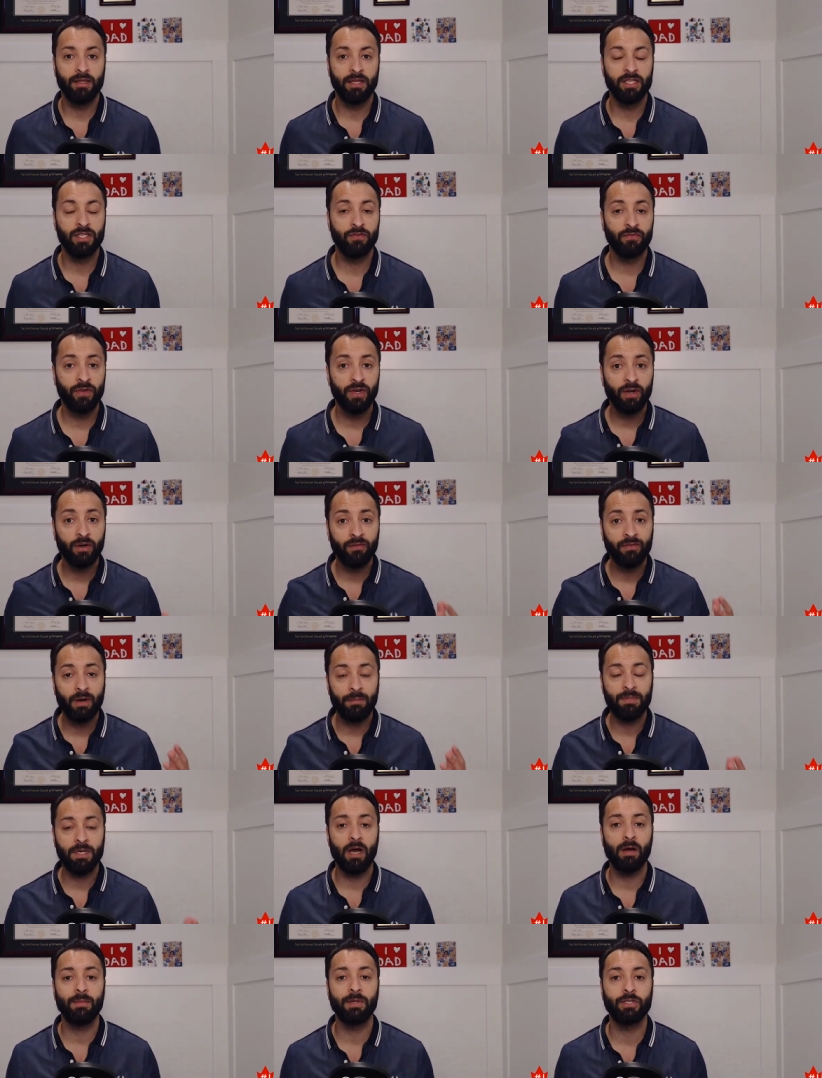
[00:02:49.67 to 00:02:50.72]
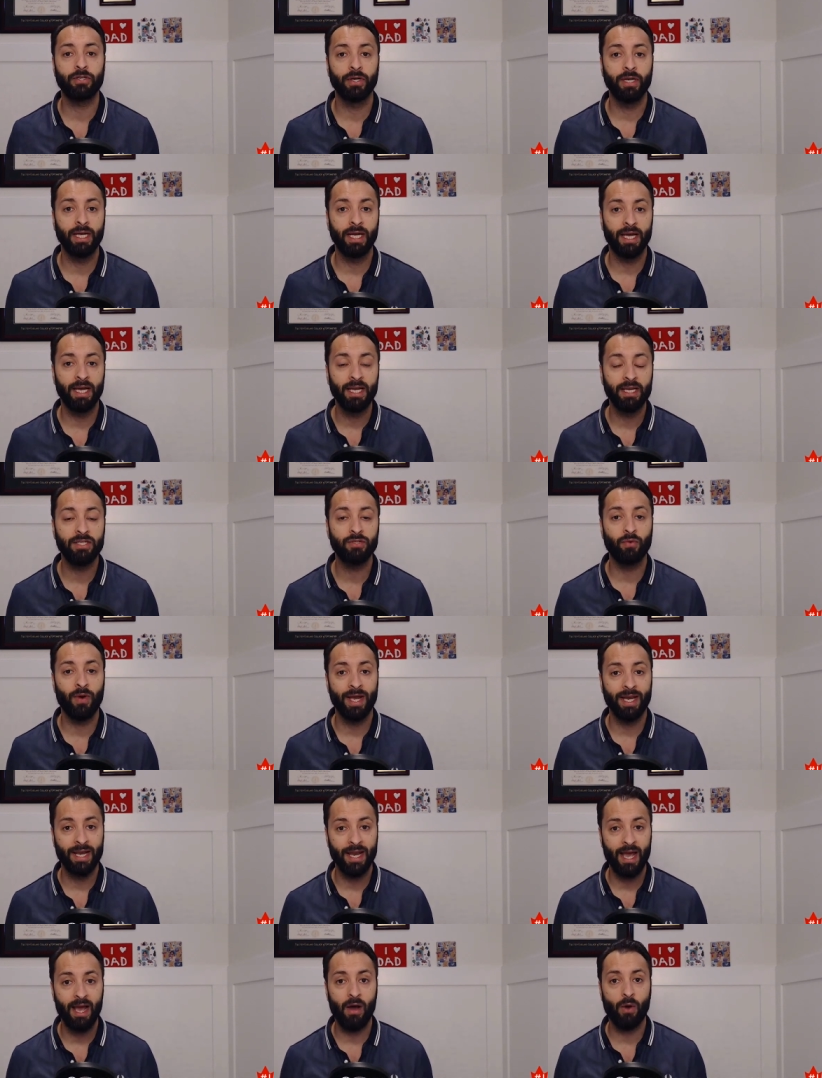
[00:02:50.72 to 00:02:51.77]
sphere of optometry is
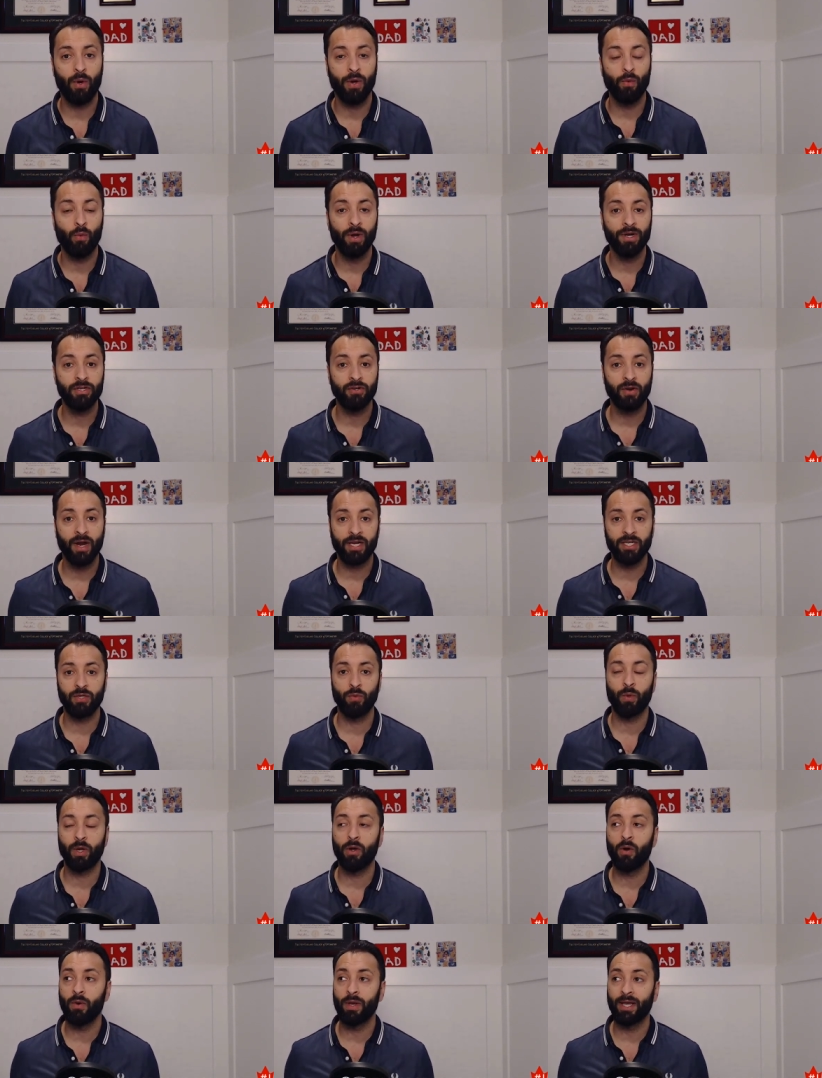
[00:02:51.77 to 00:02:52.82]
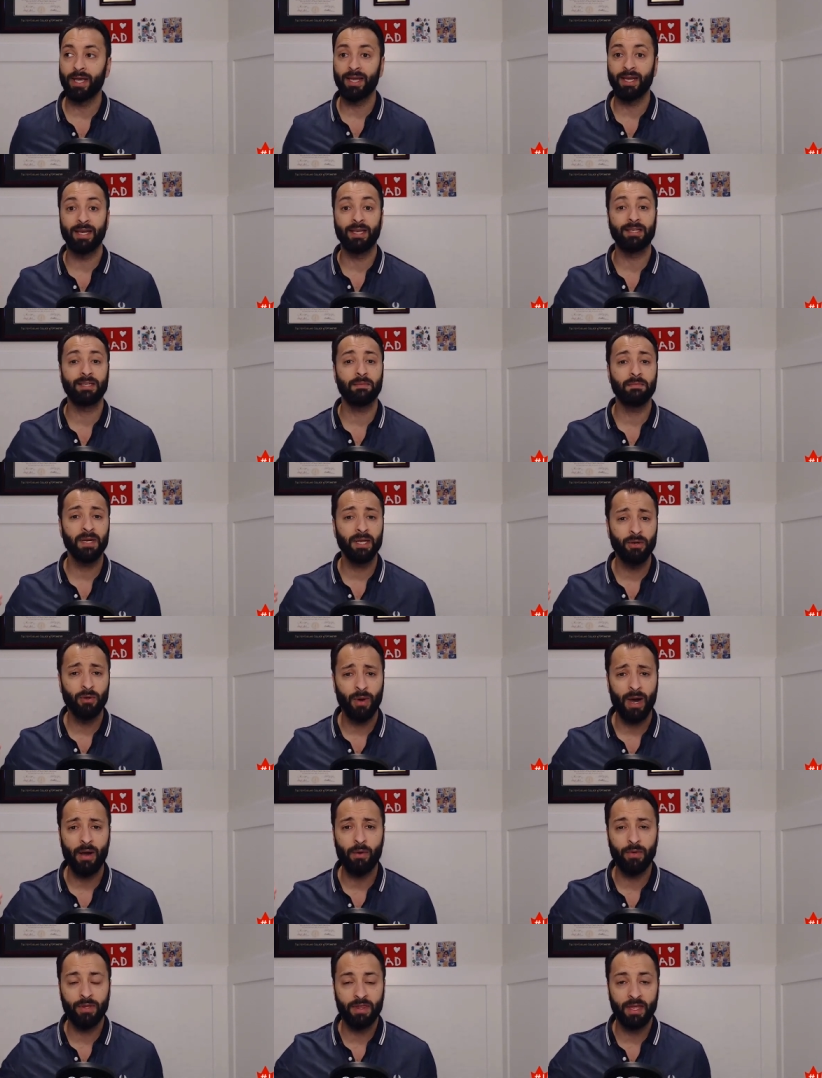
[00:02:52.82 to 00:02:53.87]
right now and what direction we're going in, and somebody who
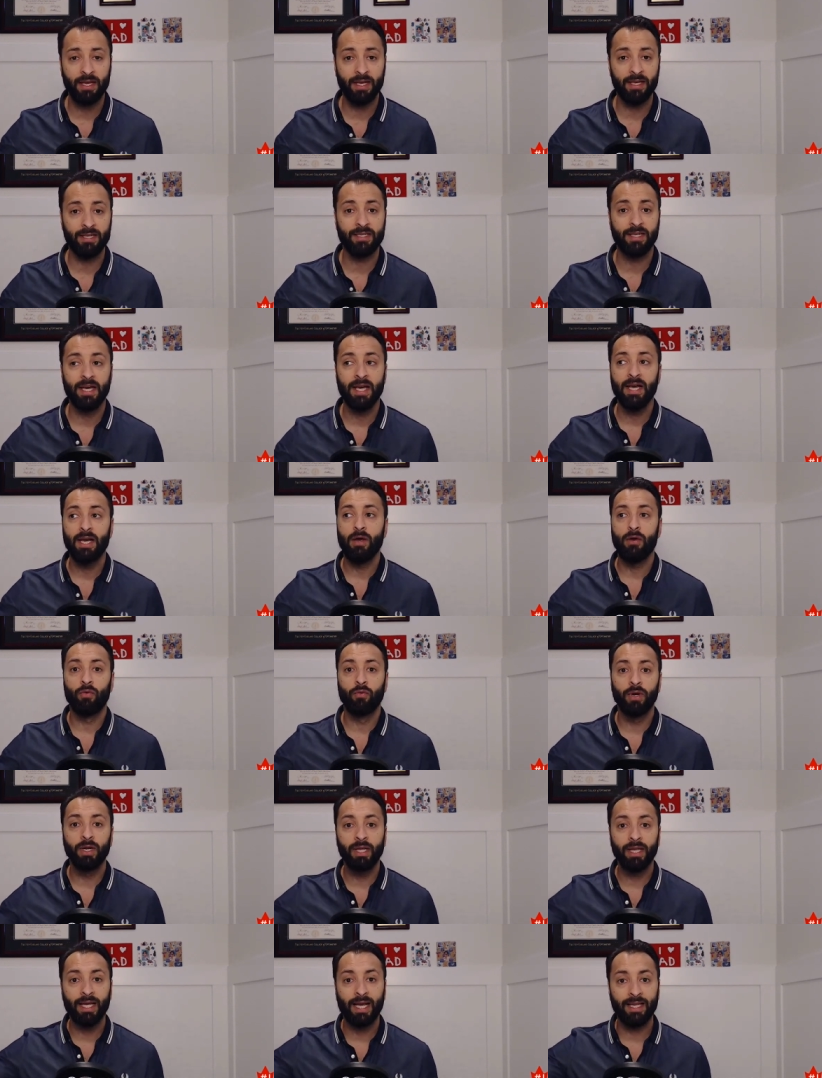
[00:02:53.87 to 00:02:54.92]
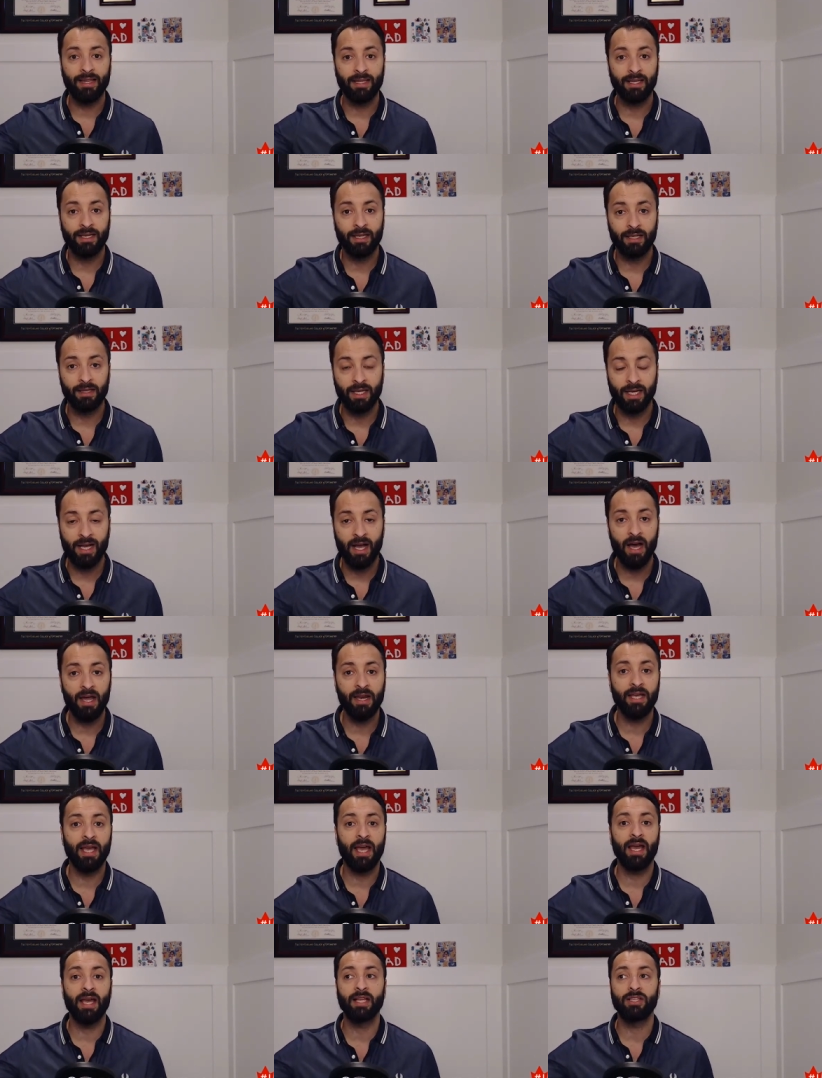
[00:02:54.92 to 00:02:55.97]
I would think is really at the
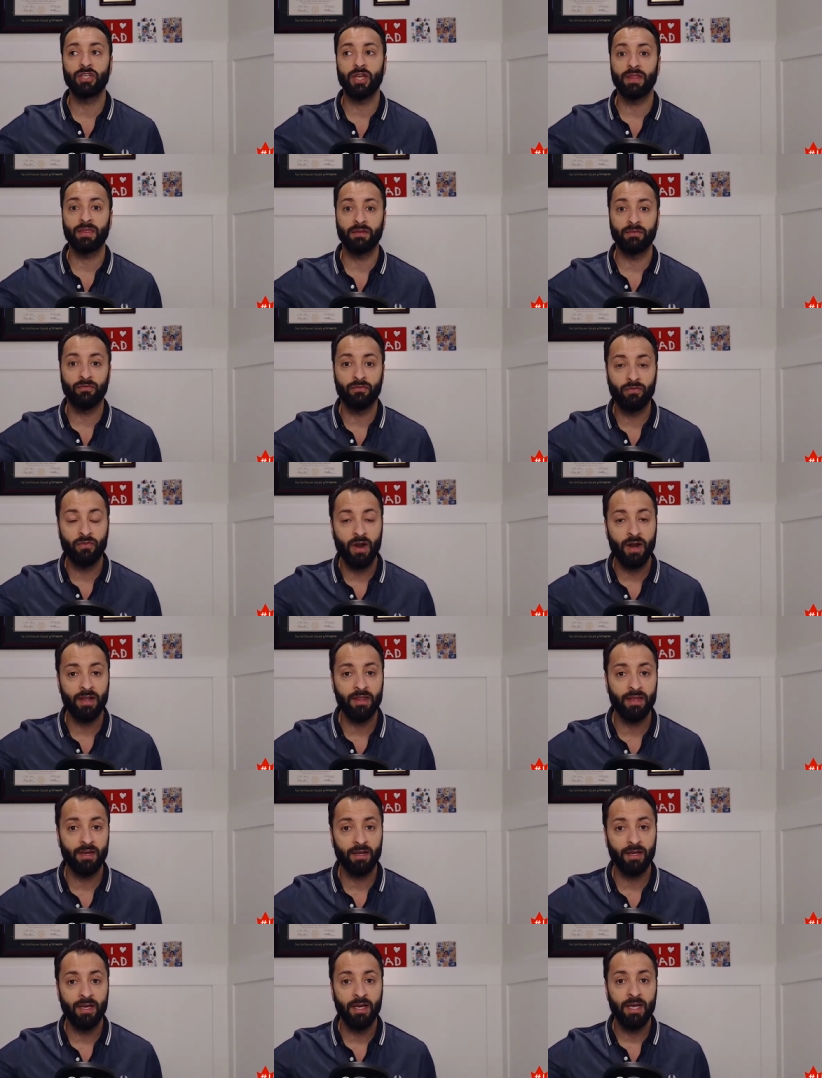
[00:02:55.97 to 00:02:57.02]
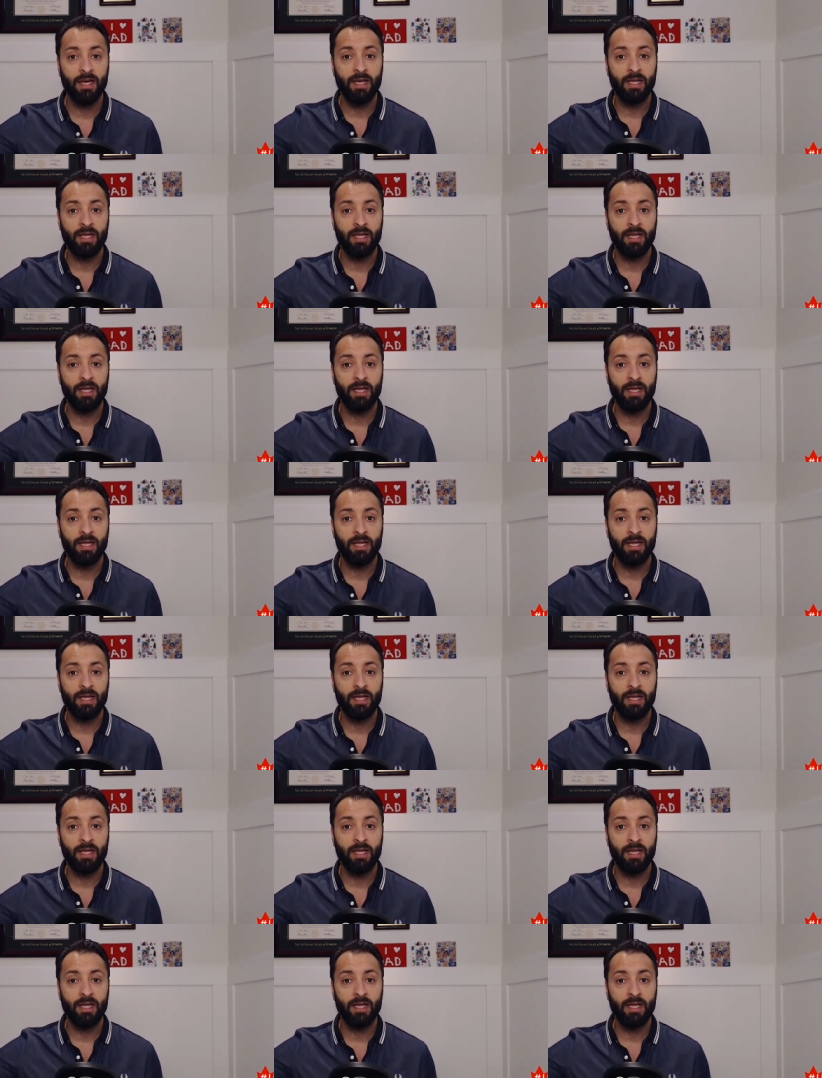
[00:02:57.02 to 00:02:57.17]
cutting edge, at the front of the